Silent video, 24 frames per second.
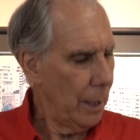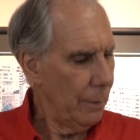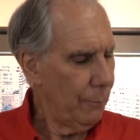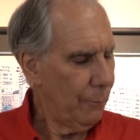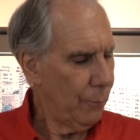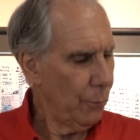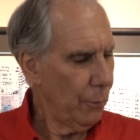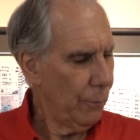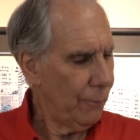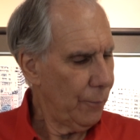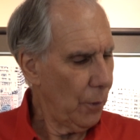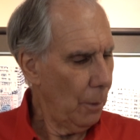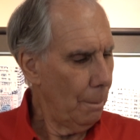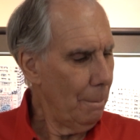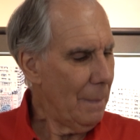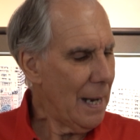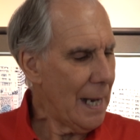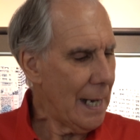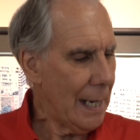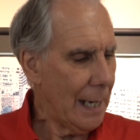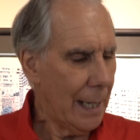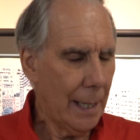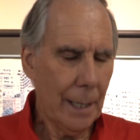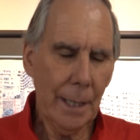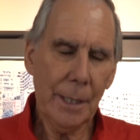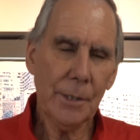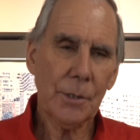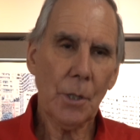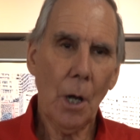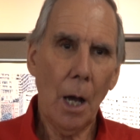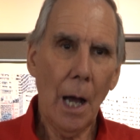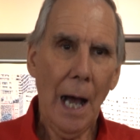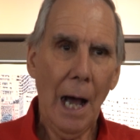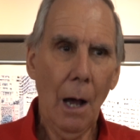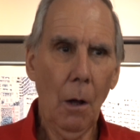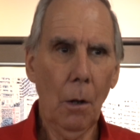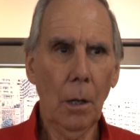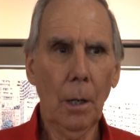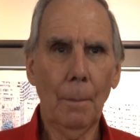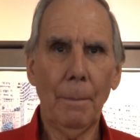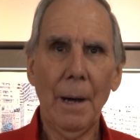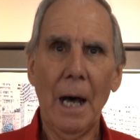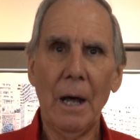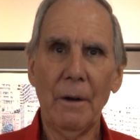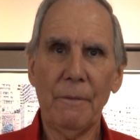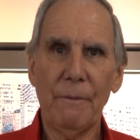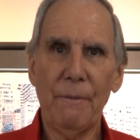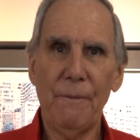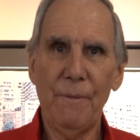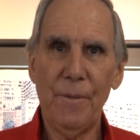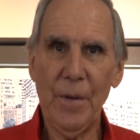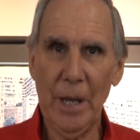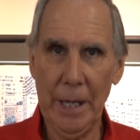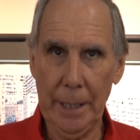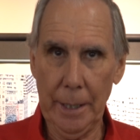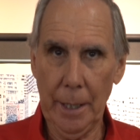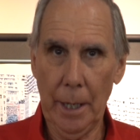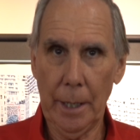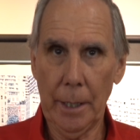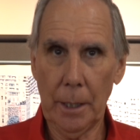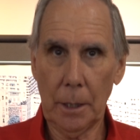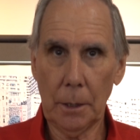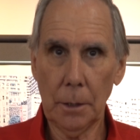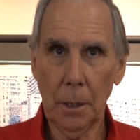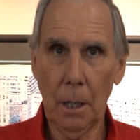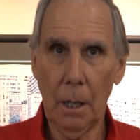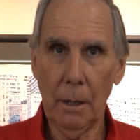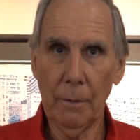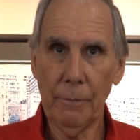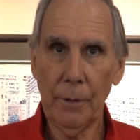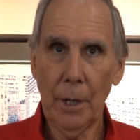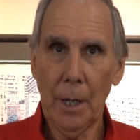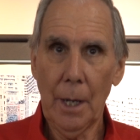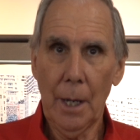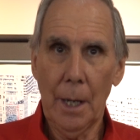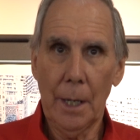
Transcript: for, for me is all about fit on a glove.